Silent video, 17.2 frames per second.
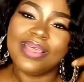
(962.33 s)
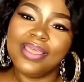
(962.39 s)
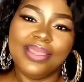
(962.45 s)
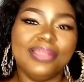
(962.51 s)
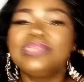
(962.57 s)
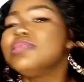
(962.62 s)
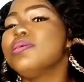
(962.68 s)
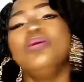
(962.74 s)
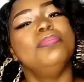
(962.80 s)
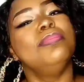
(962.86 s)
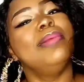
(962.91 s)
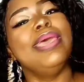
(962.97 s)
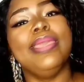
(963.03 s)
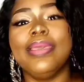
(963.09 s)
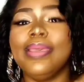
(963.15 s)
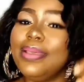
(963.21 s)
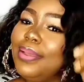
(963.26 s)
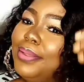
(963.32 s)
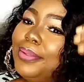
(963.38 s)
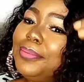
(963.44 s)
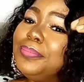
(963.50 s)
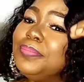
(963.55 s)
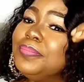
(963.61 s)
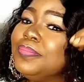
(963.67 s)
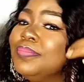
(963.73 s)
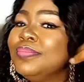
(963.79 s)
tight on my hair,
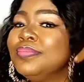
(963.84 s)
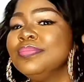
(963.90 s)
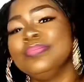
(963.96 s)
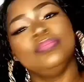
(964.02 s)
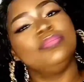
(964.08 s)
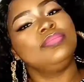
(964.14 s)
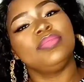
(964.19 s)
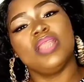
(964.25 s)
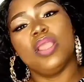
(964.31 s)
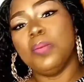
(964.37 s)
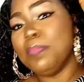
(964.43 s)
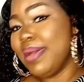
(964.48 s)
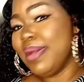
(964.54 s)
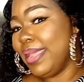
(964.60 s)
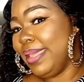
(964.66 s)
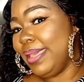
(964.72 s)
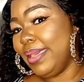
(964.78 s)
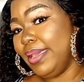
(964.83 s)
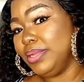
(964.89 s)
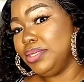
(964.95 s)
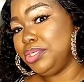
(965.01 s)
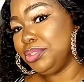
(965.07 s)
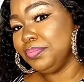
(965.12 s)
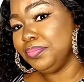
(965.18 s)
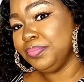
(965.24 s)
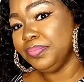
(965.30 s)
on my head.
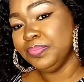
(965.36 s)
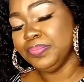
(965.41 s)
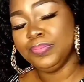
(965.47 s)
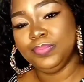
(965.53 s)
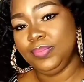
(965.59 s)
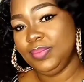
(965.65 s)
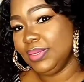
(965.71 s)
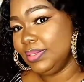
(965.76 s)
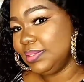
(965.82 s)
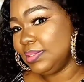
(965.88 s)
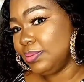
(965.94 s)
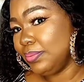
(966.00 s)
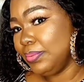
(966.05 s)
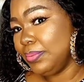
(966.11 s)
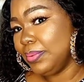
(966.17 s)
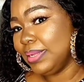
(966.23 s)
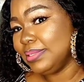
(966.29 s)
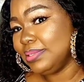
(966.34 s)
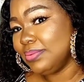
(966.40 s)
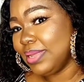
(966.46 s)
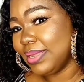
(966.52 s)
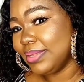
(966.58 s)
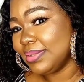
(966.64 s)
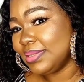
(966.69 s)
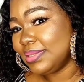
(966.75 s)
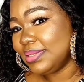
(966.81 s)
So as you
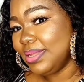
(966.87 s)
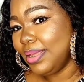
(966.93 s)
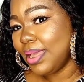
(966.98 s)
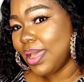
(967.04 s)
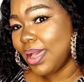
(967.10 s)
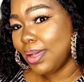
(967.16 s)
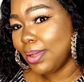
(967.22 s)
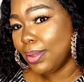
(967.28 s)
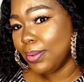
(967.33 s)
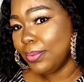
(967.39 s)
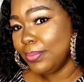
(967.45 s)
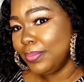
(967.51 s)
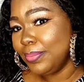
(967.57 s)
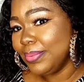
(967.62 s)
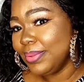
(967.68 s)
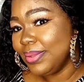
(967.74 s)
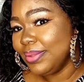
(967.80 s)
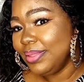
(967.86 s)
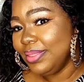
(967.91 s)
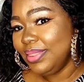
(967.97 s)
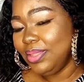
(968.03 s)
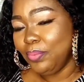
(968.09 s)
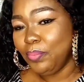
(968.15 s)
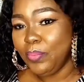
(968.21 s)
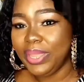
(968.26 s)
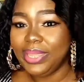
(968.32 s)
can see how the
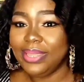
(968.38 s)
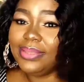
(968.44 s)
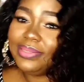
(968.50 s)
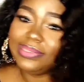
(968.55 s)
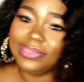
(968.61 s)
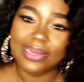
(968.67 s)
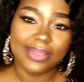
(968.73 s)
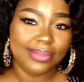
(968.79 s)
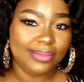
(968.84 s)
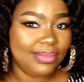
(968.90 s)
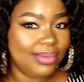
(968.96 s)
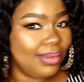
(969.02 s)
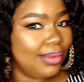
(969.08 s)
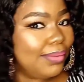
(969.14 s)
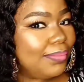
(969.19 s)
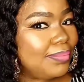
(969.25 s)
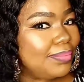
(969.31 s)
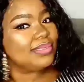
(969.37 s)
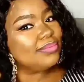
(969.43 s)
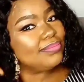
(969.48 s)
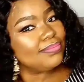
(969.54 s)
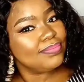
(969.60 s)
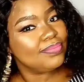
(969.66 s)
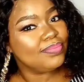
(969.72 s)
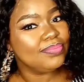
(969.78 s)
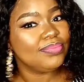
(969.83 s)
wig is laid down.
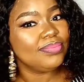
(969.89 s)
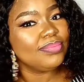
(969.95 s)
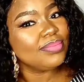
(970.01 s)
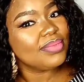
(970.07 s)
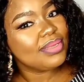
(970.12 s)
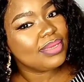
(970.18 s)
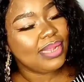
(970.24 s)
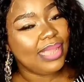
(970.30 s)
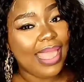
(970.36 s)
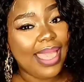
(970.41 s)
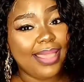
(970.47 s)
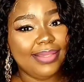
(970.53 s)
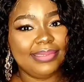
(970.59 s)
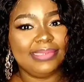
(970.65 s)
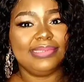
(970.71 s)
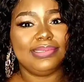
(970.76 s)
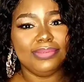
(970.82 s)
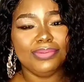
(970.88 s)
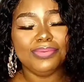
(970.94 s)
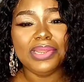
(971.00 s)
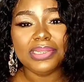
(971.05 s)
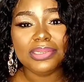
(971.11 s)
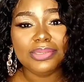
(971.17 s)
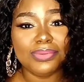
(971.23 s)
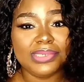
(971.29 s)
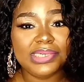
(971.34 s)
Guys, you
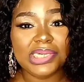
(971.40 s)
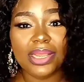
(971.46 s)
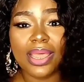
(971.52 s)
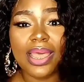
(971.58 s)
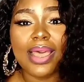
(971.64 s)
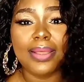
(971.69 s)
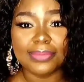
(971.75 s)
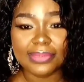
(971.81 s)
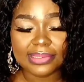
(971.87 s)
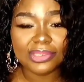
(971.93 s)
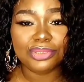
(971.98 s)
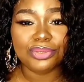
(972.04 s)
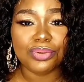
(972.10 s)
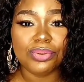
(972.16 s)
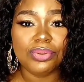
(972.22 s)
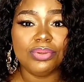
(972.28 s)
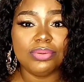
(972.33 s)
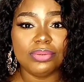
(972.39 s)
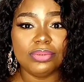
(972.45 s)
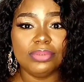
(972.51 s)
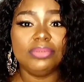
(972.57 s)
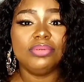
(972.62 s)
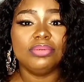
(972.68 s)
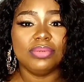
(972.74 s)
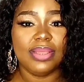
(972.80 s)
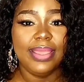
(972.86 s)
need to check out So Good
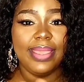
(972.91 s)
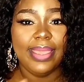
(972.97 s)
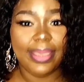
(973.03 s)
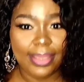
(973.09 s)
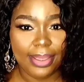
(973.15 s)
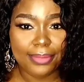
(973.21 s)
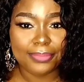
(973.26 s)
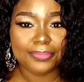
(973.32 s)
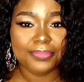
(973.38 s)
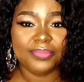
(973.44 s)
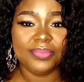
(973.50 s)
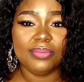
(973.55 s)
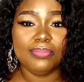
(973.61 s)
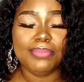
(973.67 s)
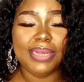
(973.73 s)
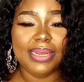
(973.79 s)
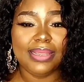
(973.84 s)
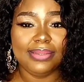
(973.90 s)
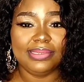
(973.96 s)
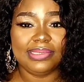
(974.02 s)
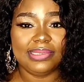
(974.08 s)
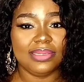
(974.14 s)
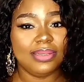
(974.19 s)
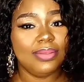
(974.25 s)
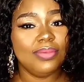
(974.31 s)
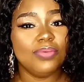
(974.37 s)
Hair.
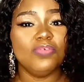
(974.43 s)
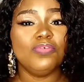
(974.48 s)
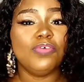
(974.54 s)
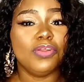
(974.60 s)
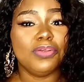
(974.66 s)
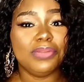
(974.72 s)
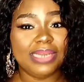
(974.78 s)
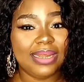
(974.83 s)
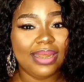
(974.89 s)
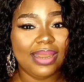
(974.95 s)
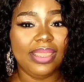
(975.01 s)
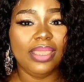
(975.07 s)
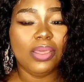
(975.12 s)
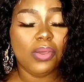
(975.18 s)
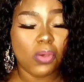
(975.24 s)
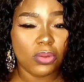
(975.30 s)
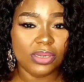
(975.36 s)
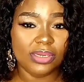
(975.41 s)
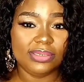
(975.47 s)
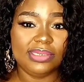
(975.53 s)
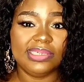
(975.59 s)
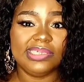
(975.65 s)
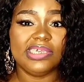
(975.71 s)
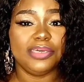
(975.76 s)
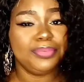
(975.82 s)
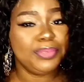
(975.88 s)
Please follow the link on the
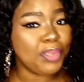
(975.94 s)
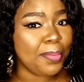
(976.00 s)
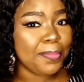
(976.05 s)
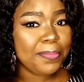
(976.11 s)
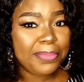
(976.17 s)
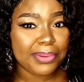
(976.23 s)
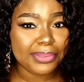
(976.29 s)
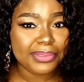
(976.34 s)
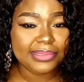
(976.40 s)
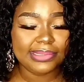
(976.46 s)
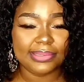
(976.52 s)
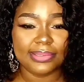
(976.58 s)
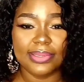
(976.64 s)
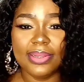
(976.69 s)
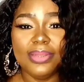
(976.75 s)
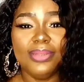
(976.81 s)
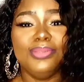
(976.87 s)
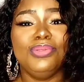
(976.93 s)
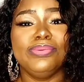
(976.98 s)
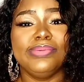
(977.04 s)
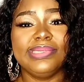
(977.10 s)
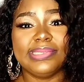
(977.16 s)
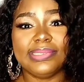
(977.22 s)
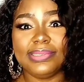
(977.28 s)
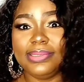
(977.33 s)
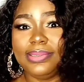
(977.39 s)
description box to
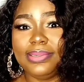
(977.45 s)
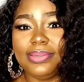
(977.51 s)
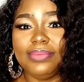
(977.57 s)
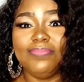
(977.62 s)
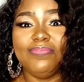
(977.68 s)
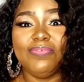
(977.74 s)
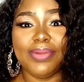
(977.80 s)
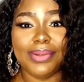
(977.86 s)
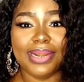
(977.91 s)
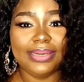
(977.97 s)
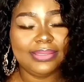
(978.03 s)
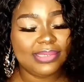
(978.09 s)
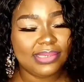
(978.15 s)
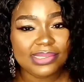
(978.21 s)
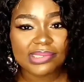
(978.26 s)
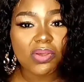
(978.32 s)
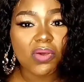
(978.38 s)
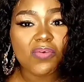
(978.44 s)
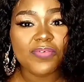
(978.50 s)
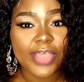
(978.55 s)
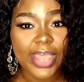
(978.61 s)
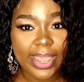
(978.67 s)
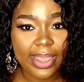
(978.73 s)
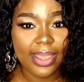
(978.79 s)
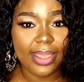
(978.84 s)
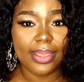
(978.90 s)
see varieties of
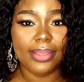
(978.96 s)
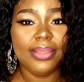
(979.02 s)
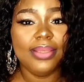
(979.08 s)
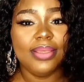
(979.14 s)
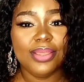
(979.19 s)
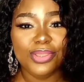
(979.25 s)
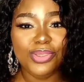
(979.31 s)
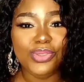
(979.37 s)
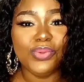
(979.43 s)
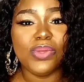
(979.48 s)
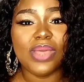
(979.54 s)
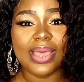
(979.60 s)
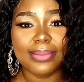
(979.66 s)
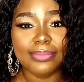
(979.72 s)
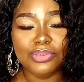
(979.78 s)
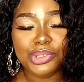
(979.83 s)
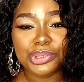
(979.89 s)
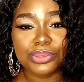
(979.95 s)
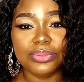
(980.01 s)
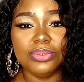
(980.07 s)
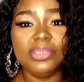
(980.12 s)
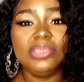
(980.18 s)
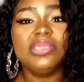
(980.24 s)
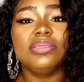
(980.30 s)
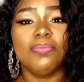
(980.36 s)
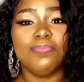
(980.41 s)
hair you can
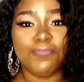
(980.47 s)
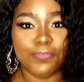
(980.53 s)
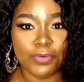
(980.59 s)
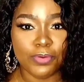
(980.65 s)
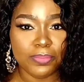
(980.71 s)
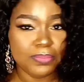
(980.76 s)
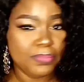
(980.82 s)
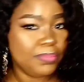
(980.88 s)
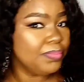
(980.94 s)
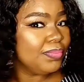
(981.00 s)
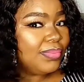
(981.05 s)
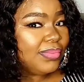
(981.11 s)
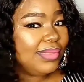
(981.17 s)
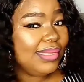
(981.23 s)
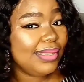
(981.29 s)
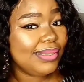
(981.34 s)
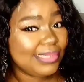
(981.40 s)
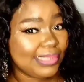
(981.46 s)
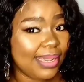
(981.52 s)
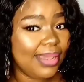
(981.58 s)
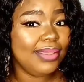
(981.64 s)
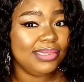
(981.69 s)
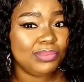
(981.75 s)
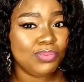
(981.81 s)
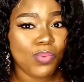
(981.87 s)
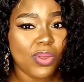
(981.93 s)
choose from. This hair
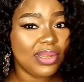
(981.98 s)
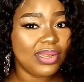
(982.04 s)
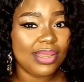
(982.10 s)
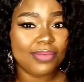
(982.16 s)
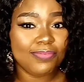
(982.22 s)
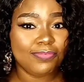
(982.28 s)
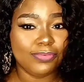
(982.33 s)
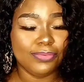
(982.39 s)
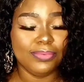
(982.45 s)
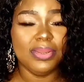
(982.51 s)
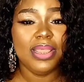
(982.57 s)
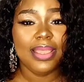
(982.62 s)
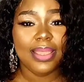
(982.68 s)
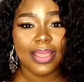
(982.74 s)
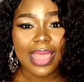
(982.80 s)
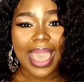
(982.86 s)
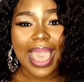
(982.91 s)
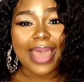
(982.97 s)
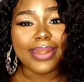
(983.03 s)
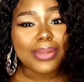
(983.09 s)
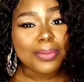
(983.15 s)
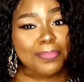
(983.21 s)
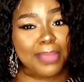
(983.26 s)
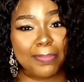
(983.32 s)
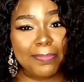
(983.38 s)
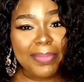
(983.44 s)
is wonderful. And
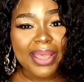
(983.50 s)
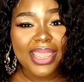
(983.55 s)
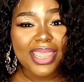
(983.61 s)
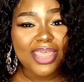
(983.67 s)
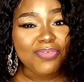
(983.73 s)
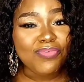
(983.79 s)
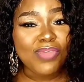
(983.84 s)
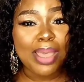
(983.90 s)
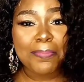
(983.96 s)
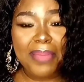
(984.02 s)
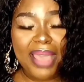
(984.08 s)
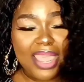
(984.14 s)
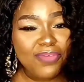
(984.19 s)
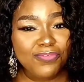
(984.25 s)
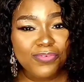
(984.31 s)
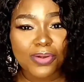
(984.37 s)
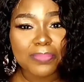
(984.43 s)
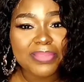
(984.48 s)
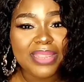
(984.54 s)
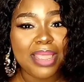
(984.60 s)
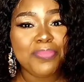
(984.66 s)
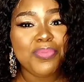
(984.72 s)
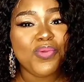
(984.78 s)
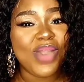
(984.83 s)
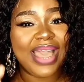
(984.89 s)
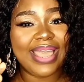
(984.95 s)
remember, if you are buying from them,
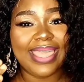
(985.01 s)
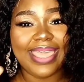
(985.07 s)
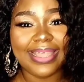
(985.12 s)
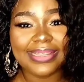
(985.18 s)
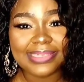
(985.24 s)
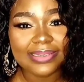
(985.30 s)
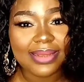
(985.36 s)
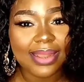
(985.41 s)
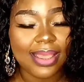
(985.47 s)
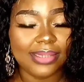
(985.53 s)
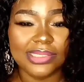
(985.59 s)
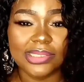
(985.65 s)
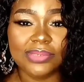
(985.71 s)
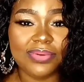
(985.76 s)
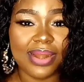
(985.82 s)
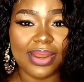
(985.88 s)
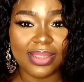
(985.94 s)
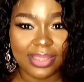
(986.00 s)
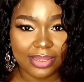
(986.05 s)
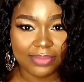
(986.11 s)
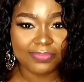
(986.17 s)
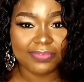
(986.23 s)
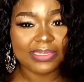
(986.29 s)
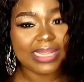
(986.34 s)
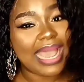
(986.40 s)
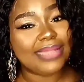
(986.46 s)
you are getting extra
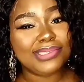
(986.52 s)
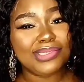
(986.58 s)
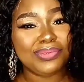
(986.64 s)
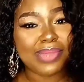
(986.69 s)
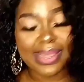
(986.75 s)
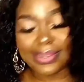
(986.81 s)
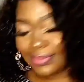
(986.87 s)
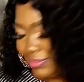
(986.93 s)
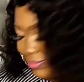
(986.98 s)
gifts. As you can